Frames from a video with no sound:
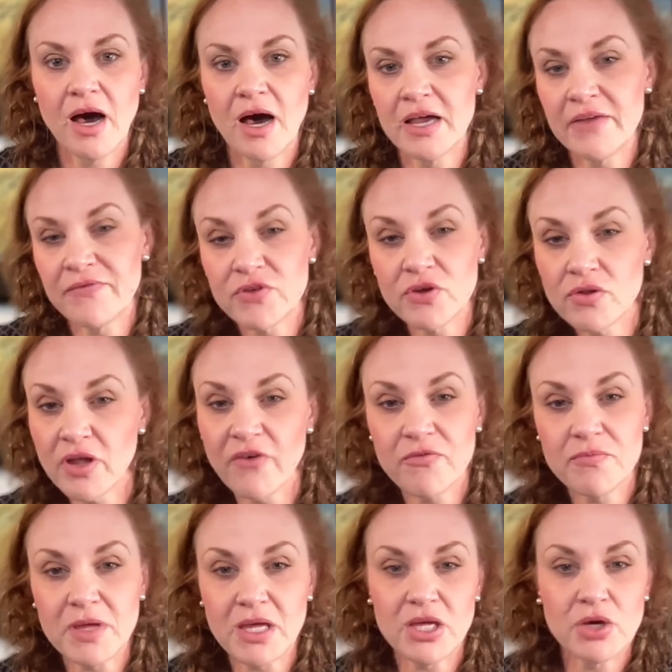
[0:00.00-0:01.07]
if you love
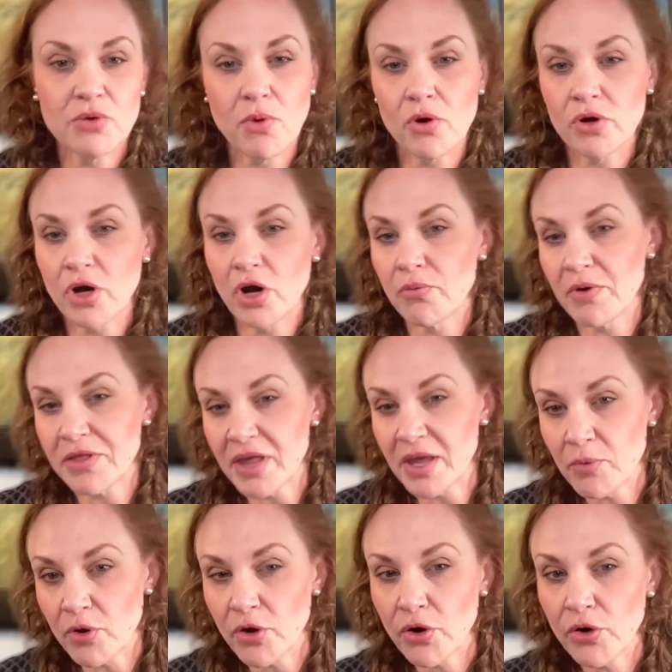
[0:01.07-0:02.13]
me, you won't go with
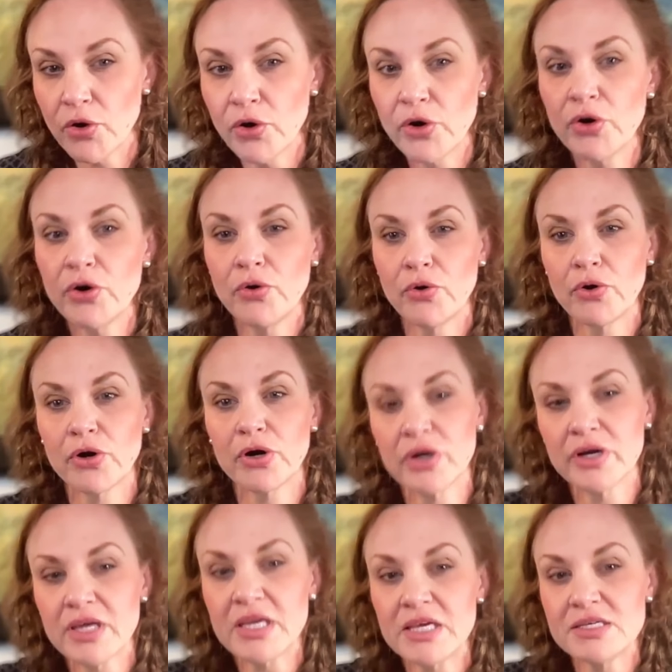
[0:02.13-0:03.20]
him or her,
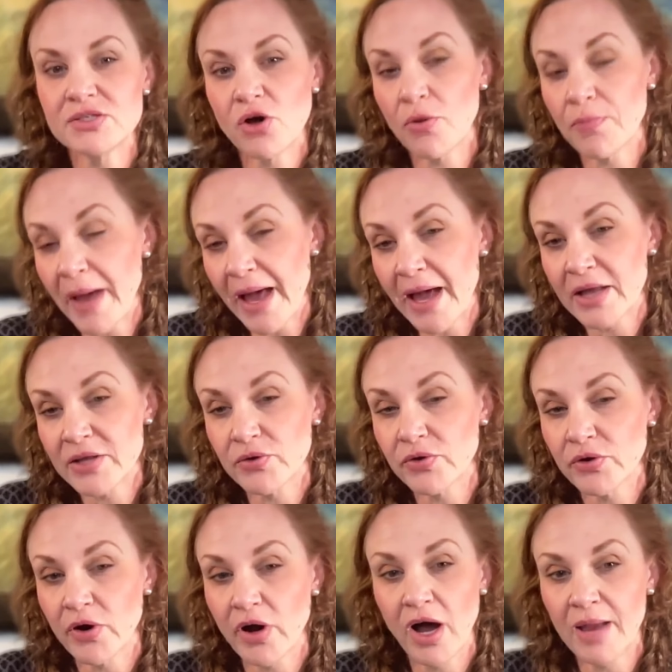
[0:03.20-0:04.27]
or he's all bad,
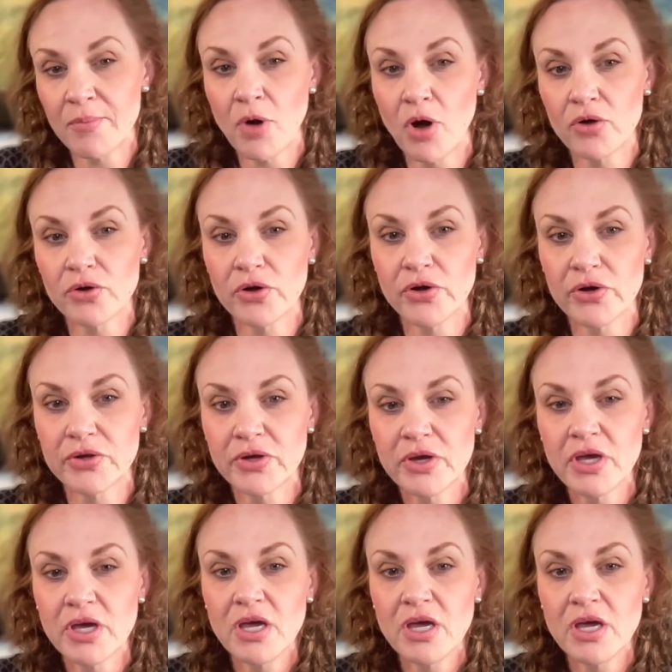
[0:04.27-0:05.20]
or I'm all good.